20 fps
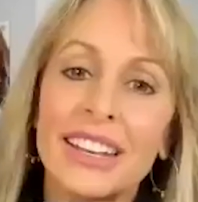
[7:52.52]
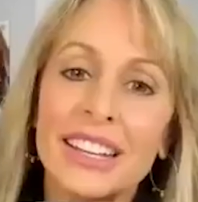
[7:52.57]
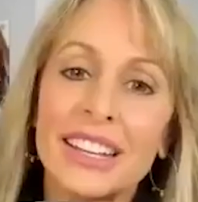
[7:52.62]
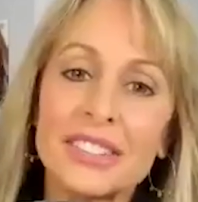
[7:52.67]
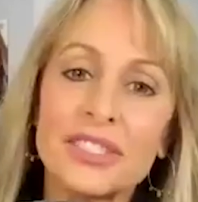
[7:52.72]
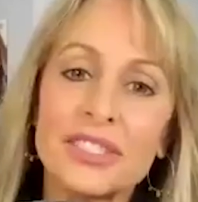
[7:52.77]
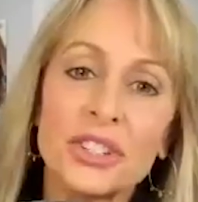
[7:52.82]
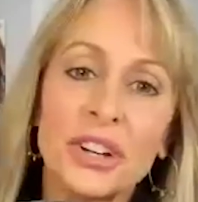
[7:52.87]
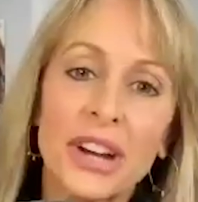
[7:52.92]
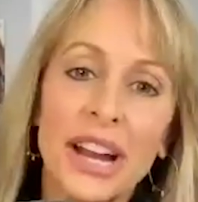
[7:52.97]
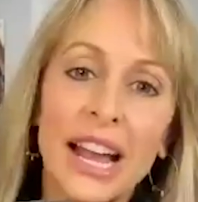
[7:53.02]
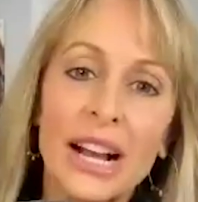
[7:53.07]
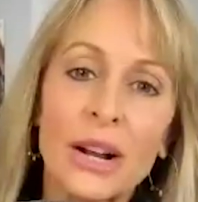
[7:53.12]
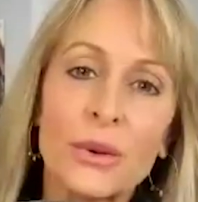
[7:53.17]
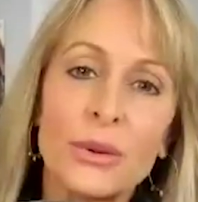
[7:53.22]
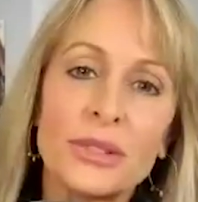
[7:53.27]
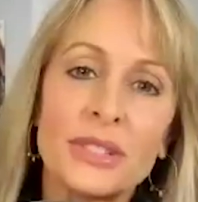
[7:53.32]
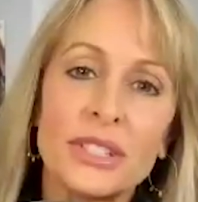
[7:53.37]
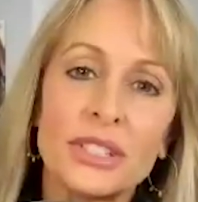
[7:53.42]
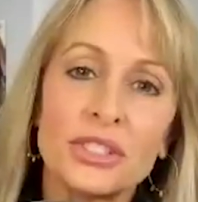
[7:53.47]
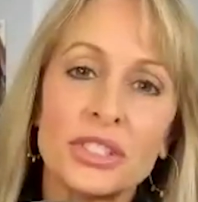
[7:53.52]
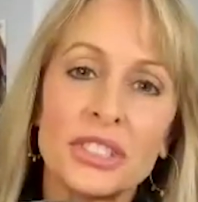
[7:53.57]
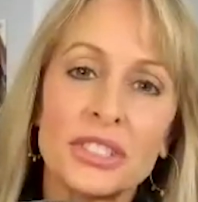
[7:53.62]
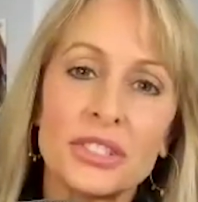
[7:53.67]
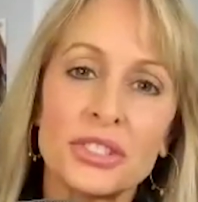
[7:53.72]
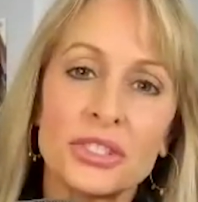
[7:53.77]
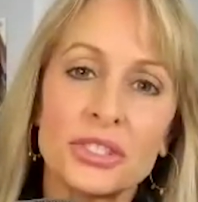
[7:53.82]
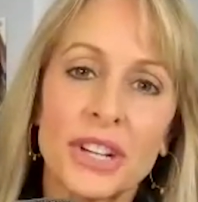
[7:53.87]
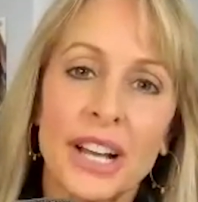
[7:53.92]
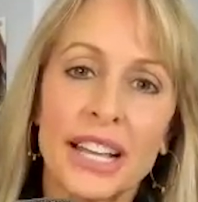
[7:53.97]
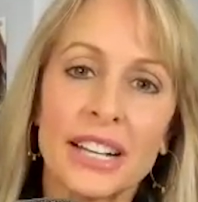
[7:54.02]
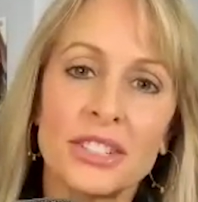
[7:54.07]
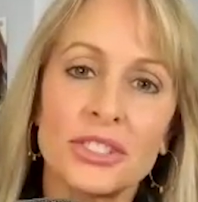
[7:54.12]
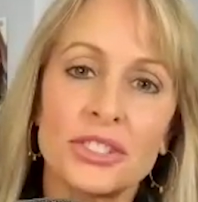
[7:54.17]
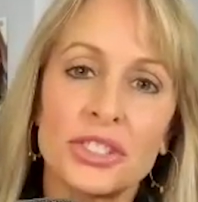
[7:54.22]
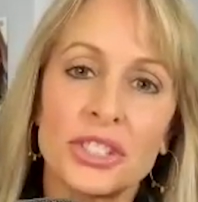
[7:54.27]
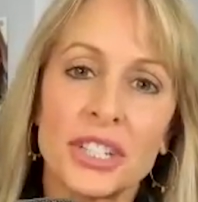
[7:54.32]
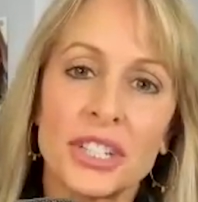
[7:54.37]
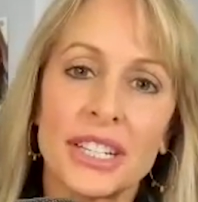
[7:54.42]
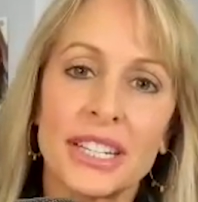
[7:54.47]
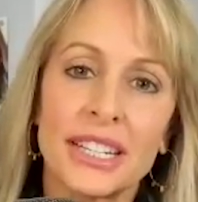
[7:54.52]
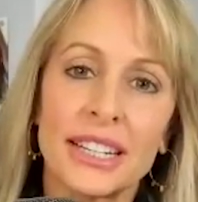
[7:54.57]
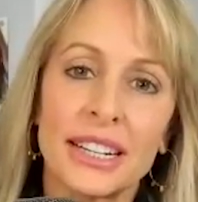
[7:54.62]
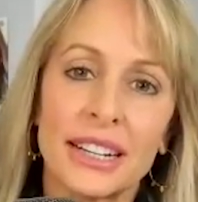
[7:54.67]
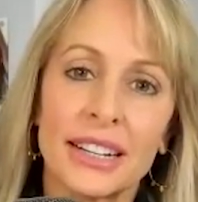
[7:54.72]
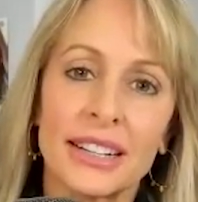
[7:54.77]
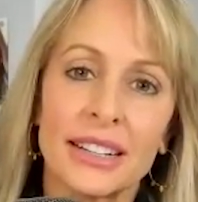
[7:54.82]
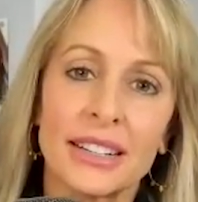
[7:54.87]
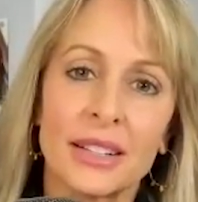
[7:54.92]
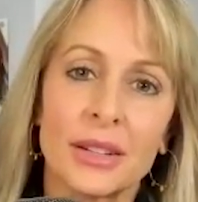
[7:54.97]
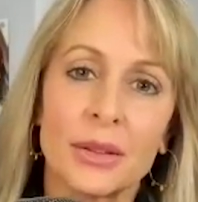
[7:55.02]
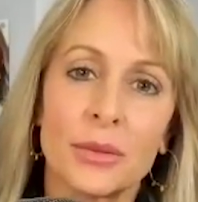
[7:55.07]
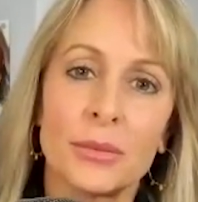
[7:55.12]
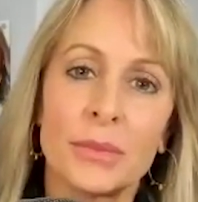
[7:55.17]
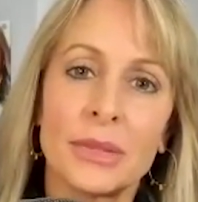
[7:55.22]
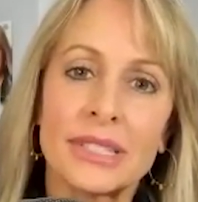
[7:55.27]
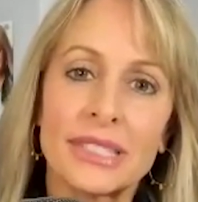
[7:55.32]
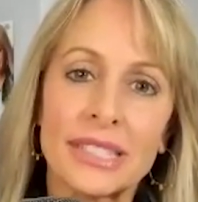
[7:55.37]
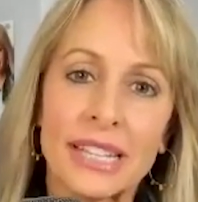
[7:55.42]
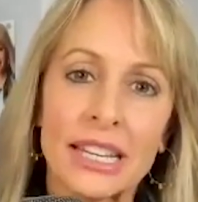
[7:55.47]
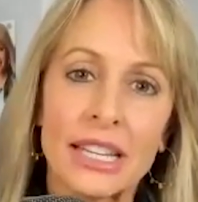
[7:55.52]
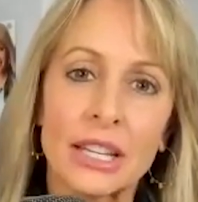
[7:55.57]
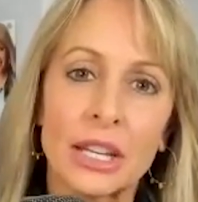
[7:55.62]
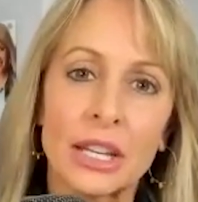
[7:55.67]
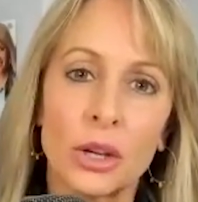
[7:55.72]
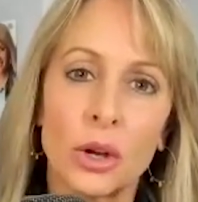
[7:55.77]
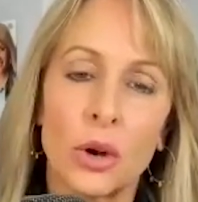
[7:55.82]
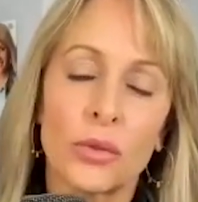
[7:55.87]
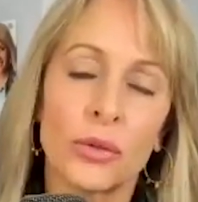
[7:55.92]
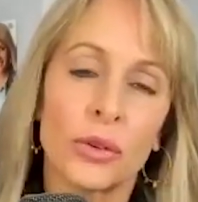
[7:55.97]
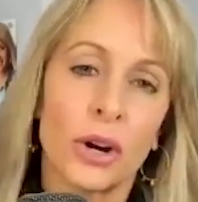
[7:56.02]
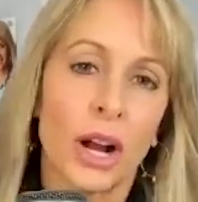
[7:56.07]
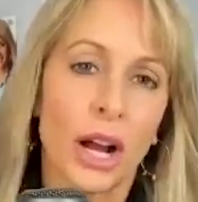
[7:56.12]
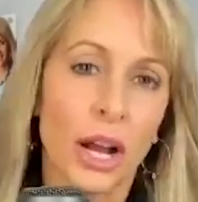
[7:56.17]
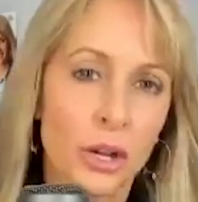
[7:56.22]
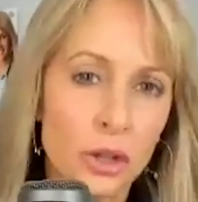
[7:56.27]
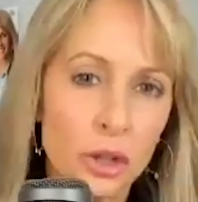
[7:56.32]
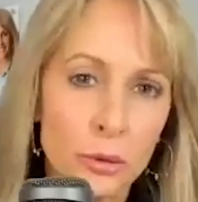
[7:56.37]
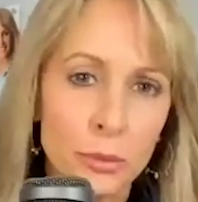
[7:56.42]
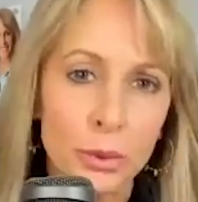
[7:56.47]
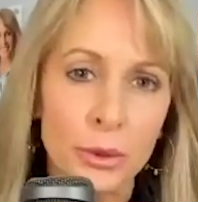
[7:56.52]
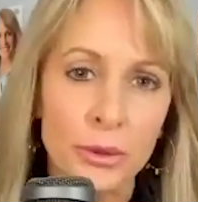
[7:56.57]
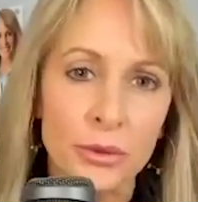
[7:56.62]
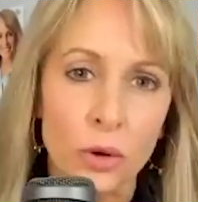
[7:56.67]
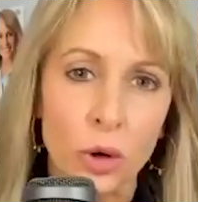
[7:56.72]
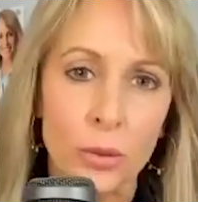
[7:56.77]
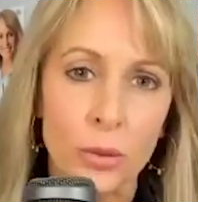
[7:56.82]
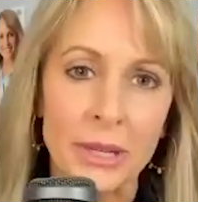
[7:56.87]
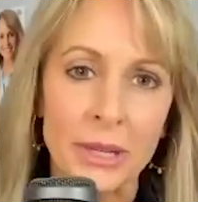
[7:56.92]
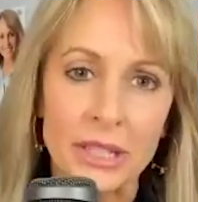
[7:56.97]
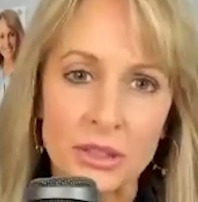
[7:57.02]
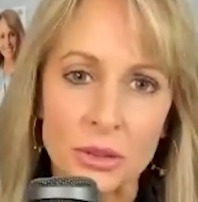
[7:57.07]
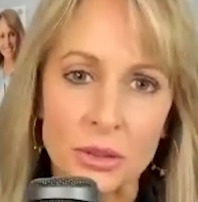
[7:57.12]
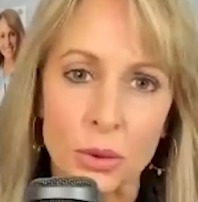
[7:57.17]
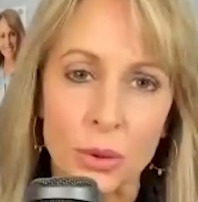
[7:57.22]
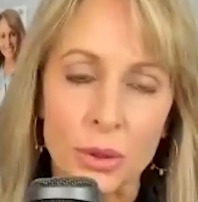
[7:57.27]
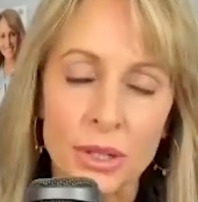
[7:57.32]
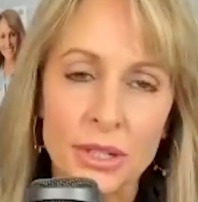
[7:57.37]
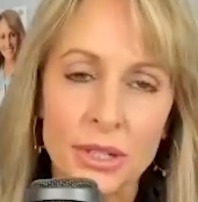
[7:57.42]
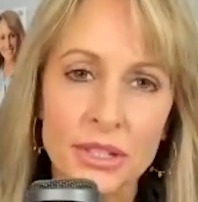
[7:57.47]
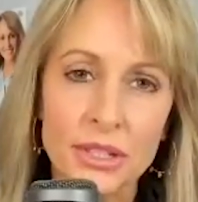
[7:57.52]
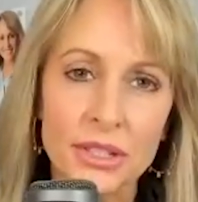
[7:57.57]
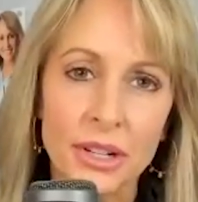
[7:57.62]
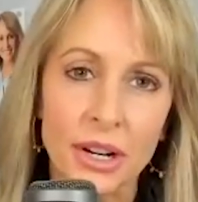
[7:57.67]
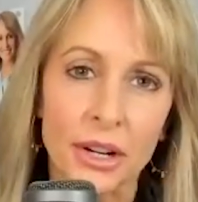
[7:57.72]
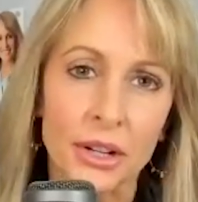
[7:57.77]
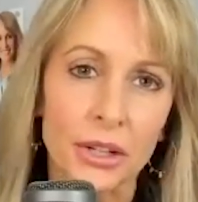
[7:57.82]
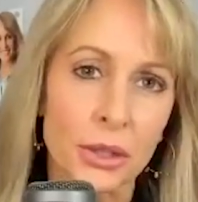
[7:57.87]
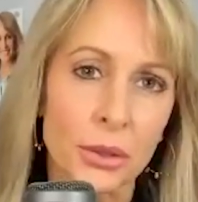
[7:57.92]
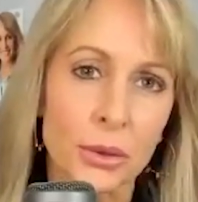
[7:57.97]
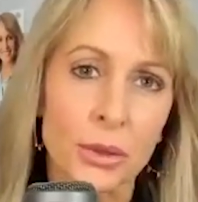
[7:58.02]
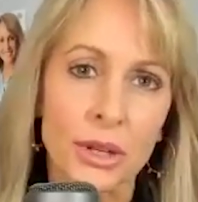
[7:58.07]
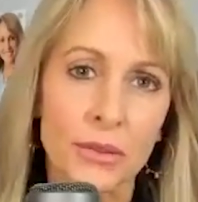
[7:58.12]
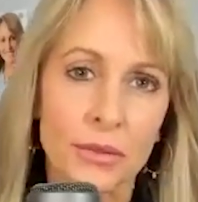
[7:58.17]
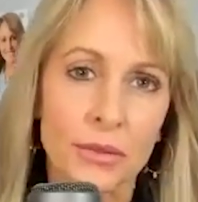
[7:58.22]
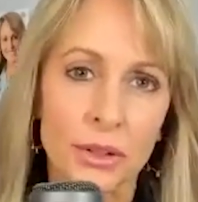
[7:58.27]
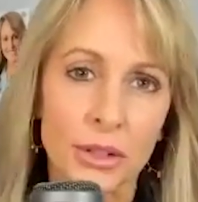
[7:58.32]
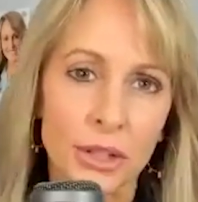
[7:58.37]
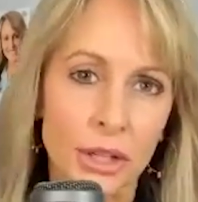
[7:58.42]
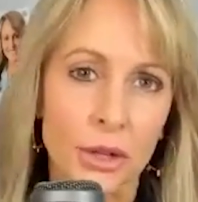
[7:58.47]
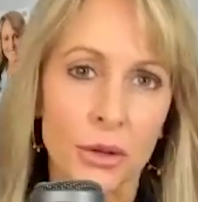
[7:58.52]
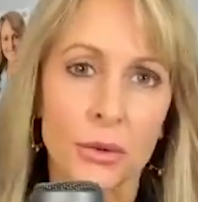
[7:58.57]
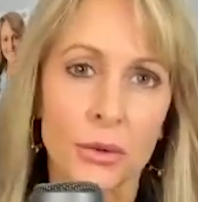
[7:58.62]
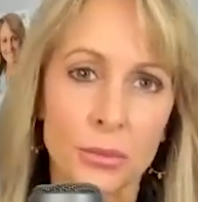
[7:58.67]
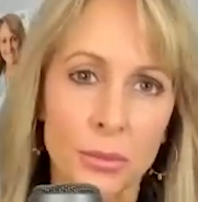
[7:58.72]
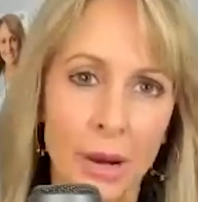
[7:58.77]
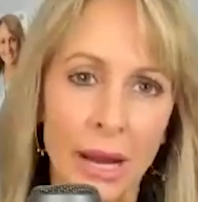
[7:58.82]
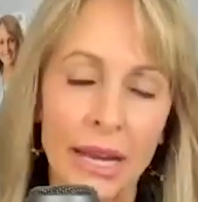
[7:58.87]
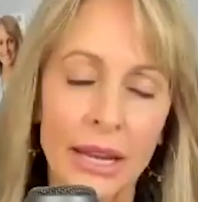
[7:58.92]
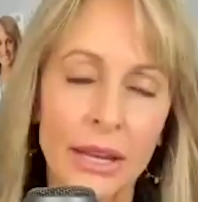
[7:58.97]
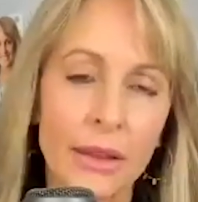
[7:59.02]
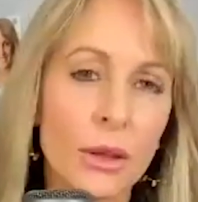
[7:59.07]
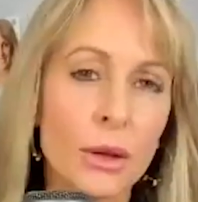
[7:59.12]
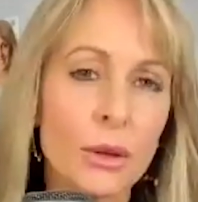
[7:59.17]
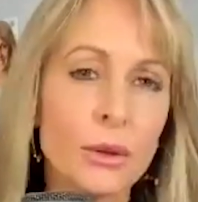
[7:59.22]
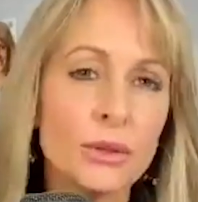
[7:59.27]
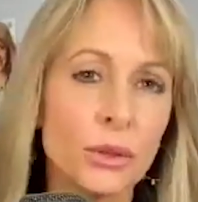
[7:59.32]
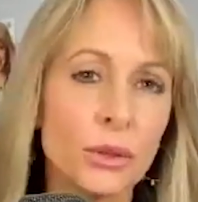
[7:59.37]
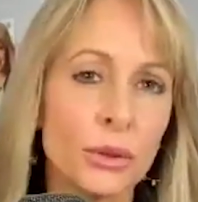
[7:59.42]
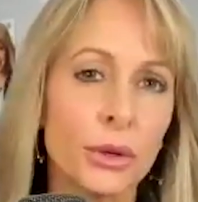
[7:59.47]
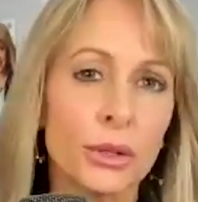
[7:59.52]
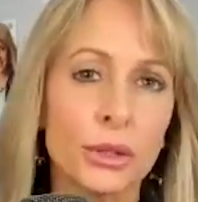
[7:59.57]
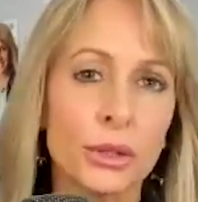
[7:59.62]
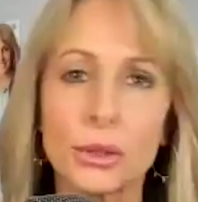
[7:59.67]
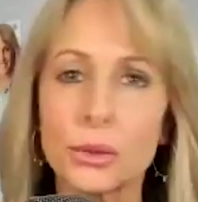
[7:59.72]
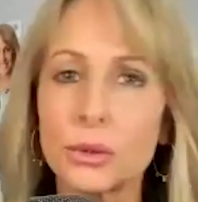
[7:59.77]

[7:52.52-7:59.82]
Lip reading: And is your acquisition strategy taking over underperforming stores? Are you buying those, or are